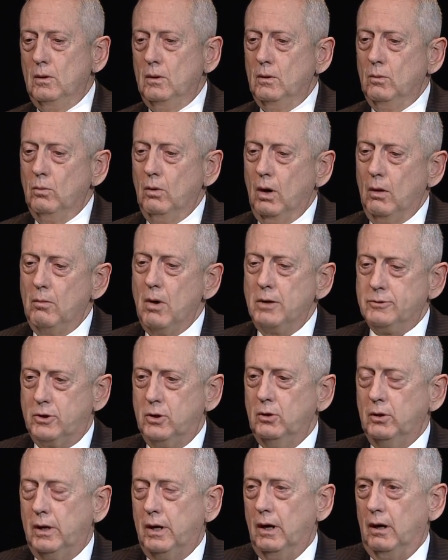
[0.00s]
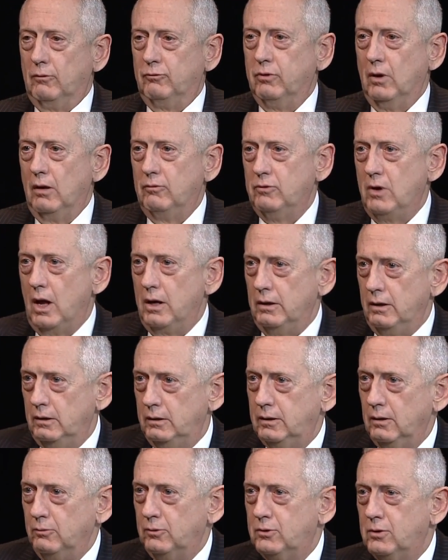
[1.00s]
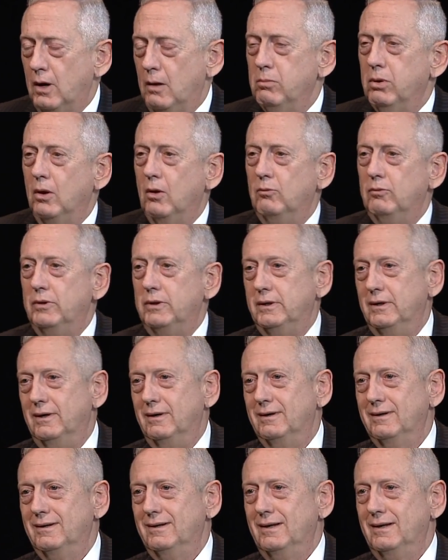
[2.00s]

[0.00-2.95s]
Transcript: Well, I'm not too careful. I've gotten in some trouble over the years.